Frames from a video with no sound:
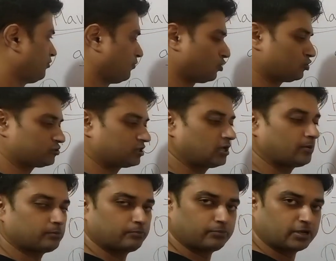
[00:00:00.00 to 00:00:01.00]
want to say
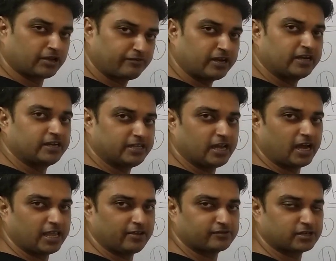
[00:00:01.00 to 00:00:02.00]
currently I
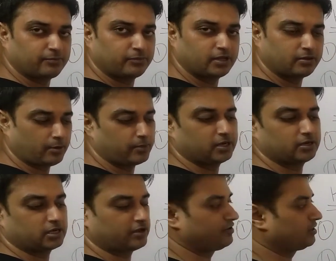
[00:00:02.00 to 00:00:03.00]
have something,
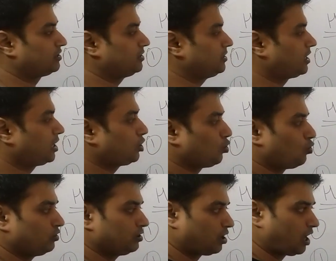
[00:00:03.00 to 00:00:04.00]
currently I
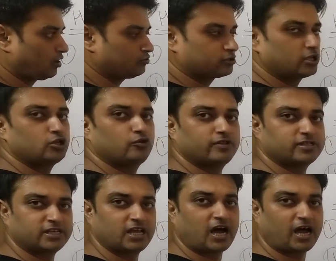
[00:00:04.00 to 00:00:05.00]
own a house, then you will
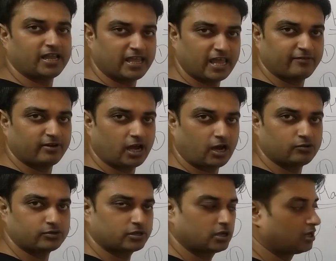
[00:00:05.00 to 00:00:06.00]
say I have a
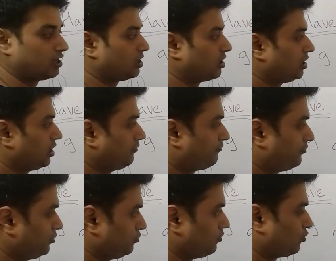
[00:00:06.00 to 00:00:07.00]
house. If
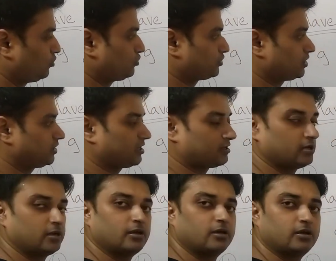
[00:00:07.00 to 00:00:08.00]
you want to say that
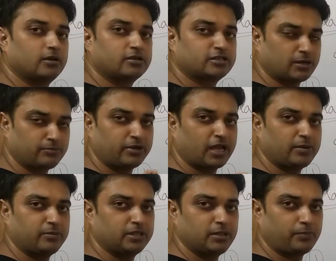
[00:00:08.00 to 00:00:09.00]
sometime
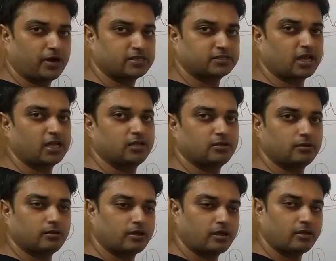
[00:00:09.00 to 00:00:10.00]
in the past I
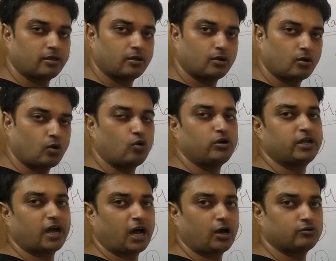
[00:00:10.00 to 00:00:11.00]
owned a
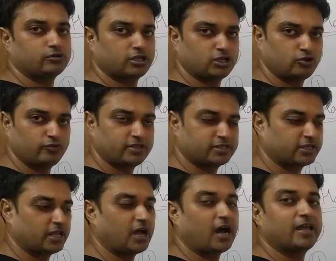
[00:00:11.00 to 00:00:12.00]
house, then you will
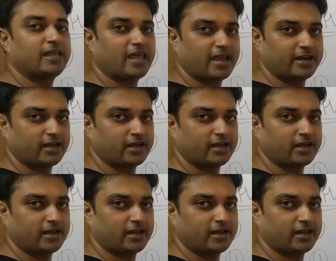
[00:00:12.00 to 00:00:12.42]
say I had a